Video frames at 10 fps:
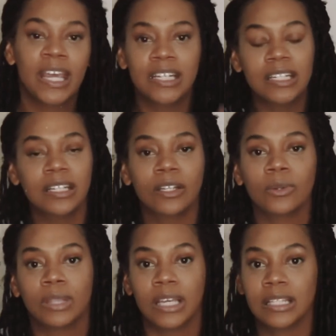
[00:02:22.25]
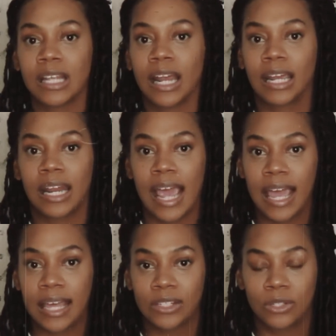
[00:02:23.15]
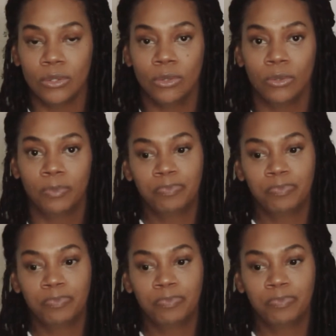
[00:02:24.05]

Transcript: Just little things that I can add to